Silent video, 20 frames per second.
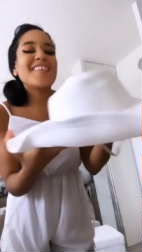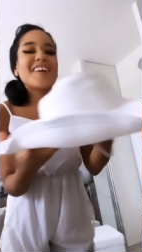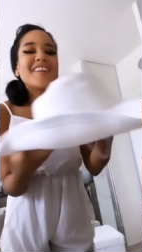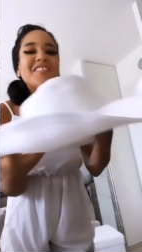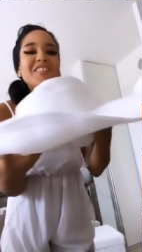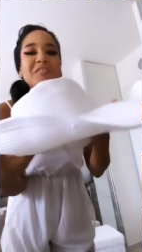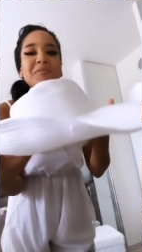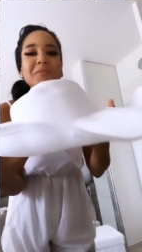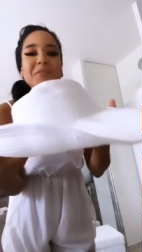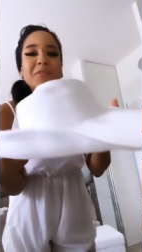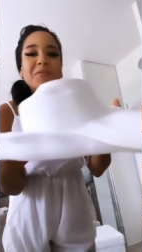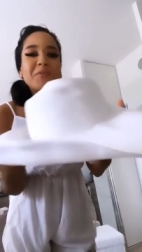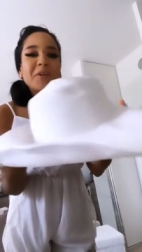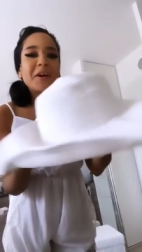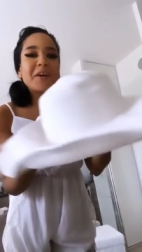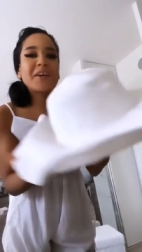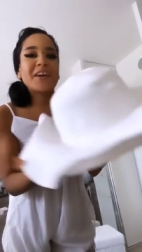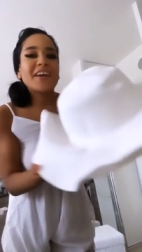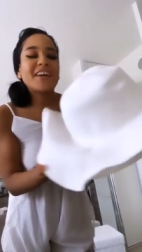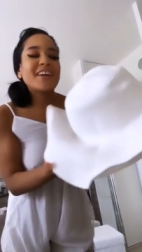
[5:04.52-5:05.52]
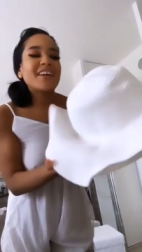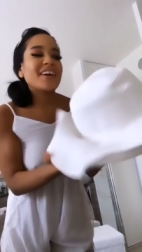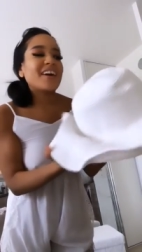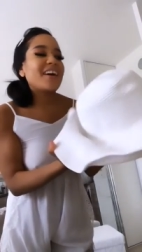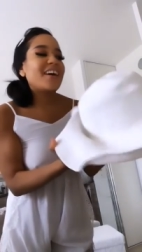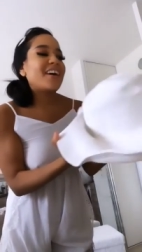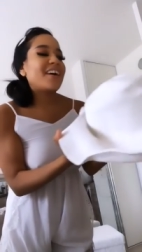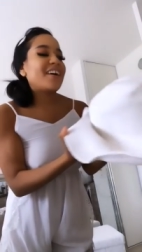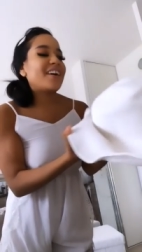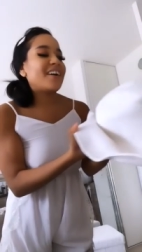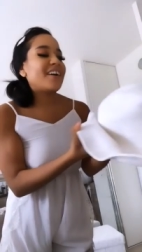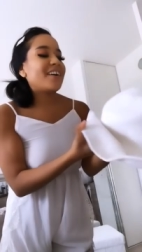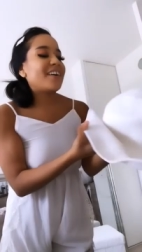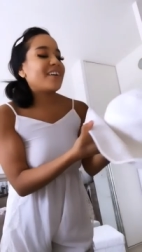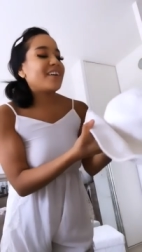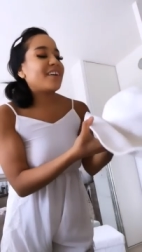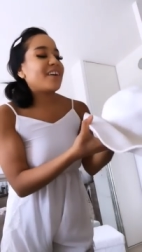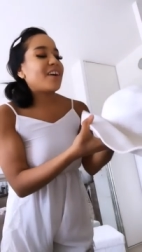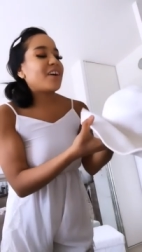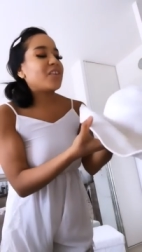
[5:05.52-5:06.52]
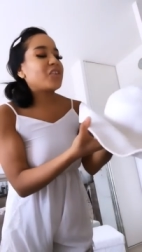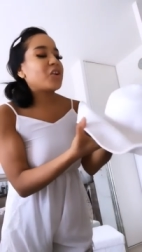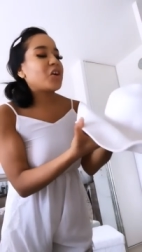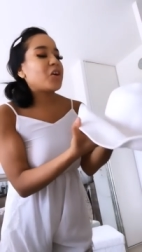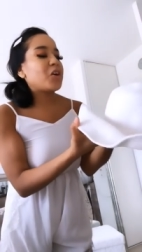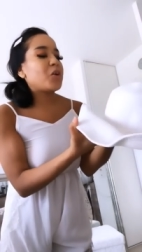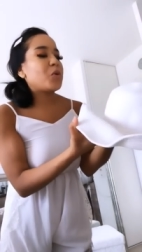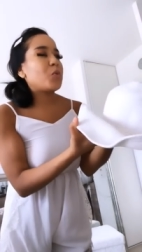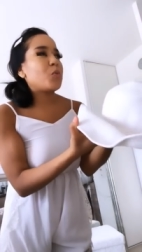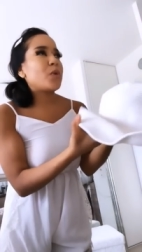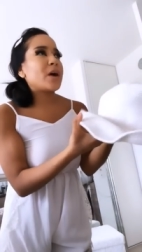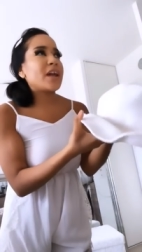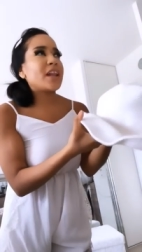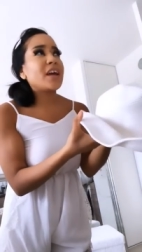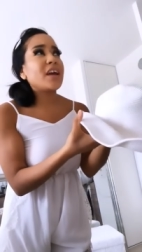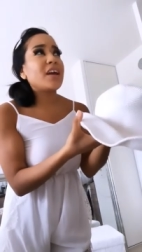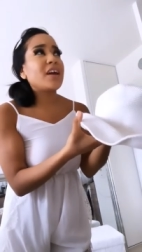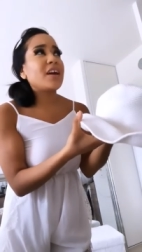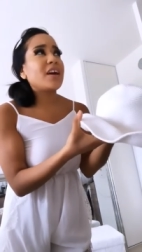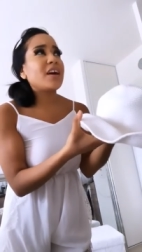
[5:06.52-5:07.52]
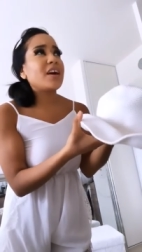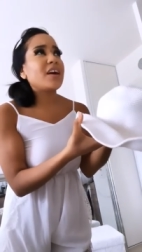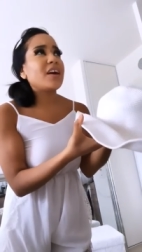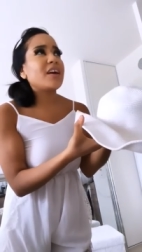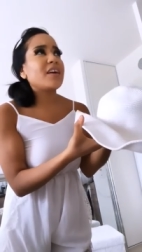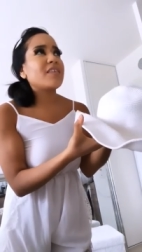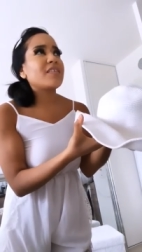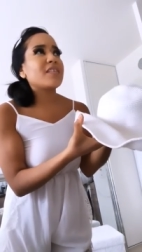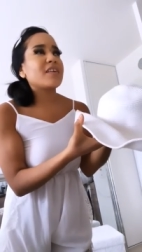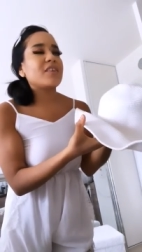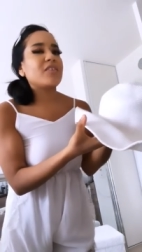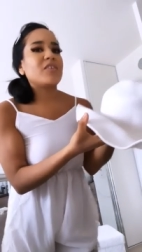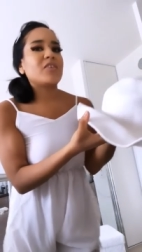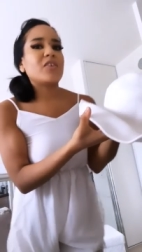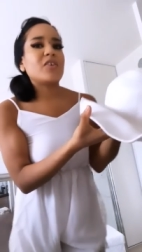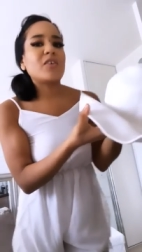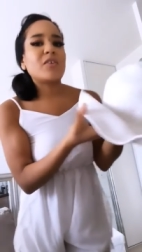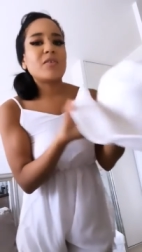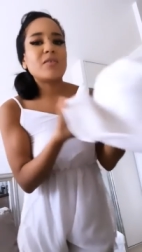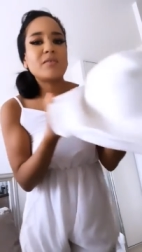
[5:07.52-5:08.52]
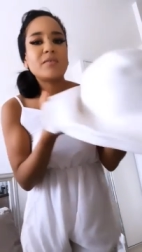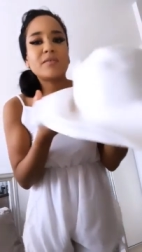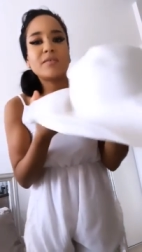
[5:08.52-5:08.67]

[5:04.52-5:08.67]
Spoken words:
that she was wearing on her wedding, I guess, I don't know.